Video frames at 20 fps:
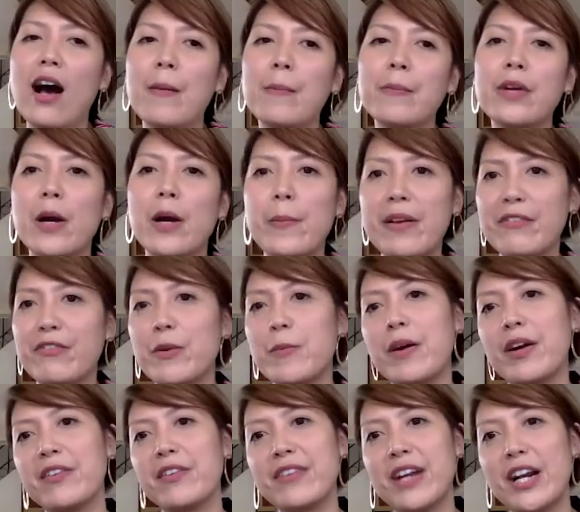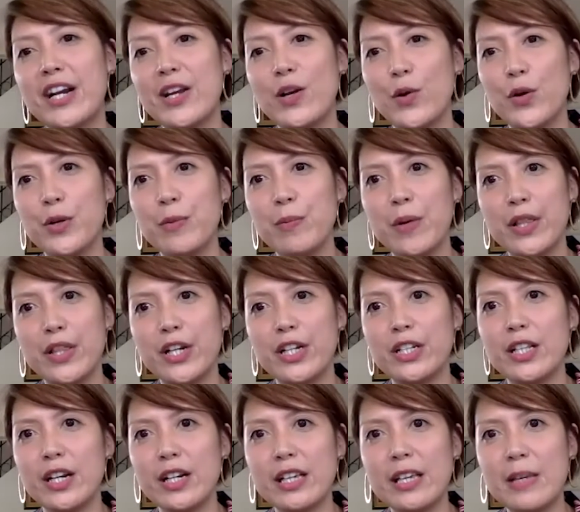Coming from our very own mother,
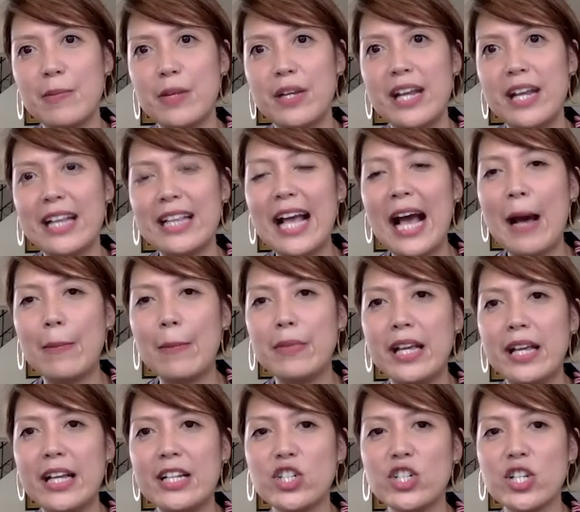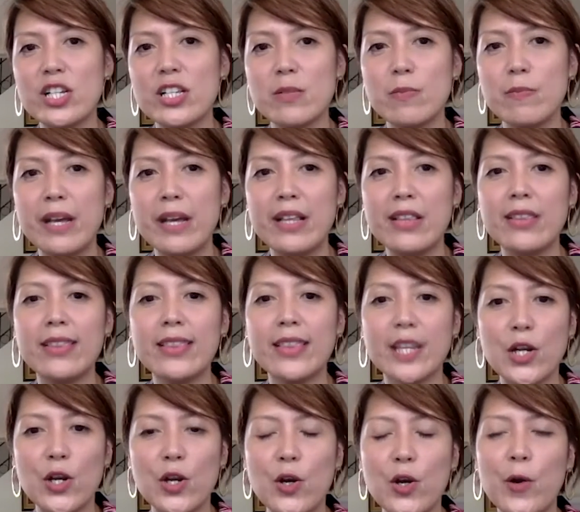Ducky Monette Hamlin. She's been
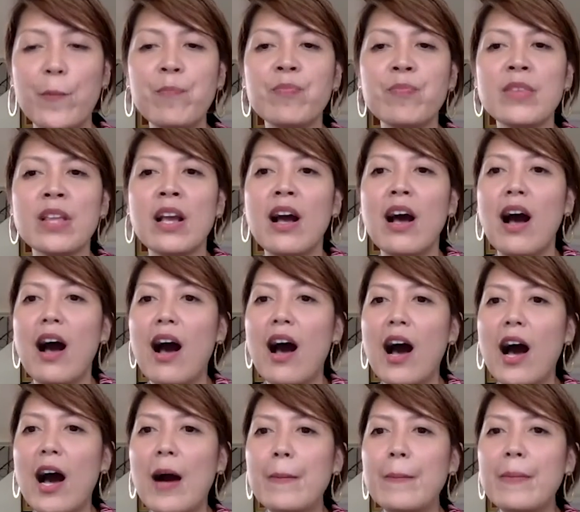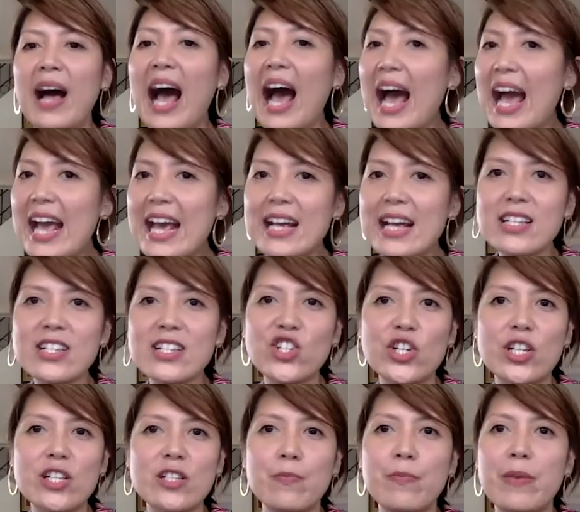through highs,
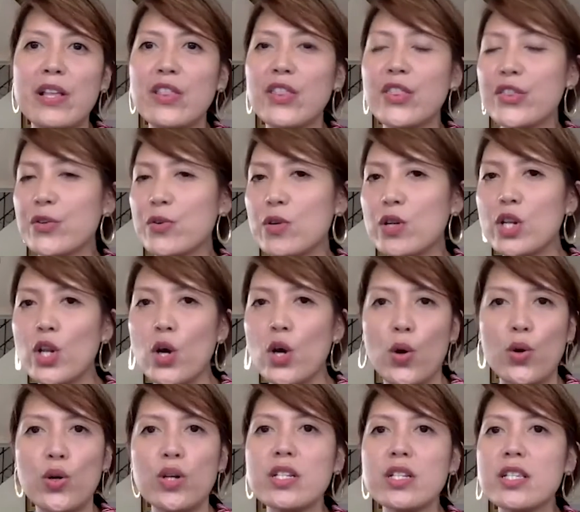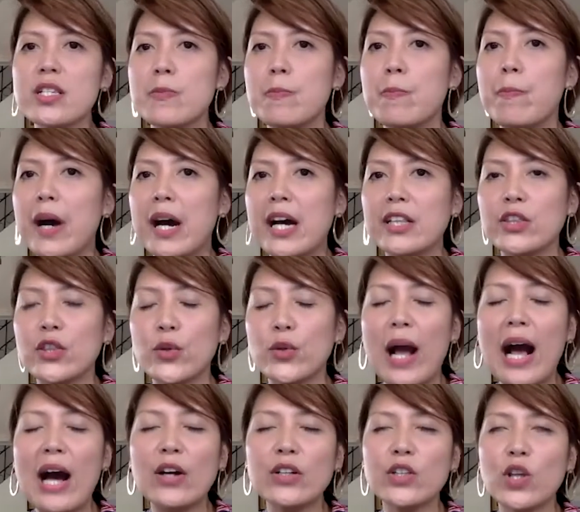she's been through lows, but
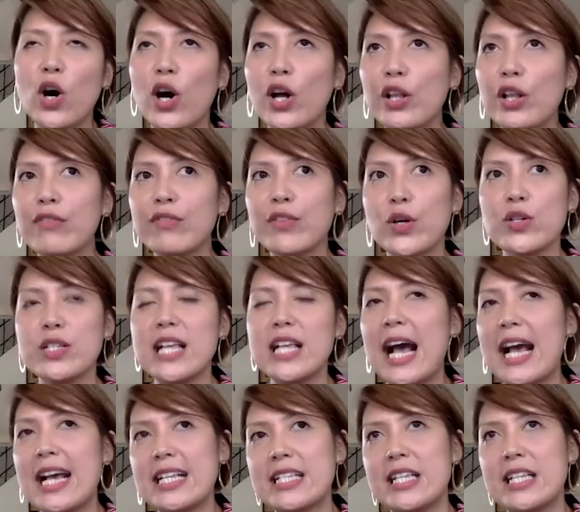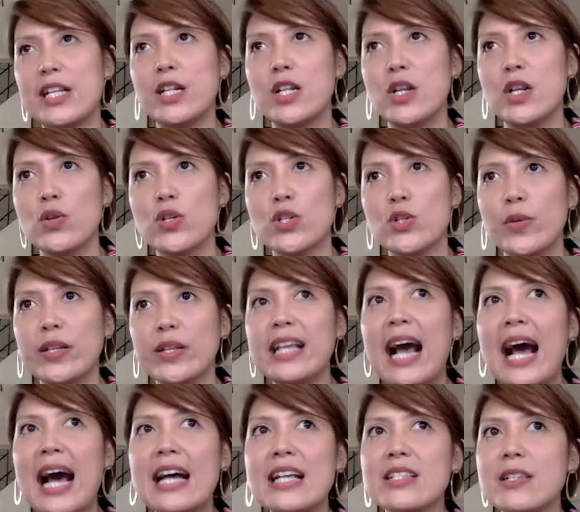throughout all of those highs and lows, what
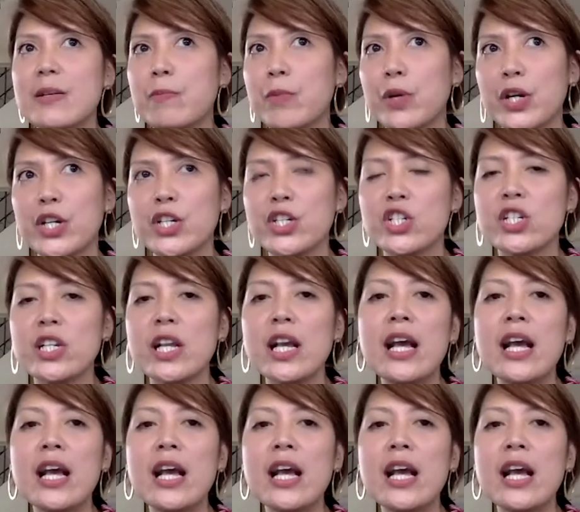has emerged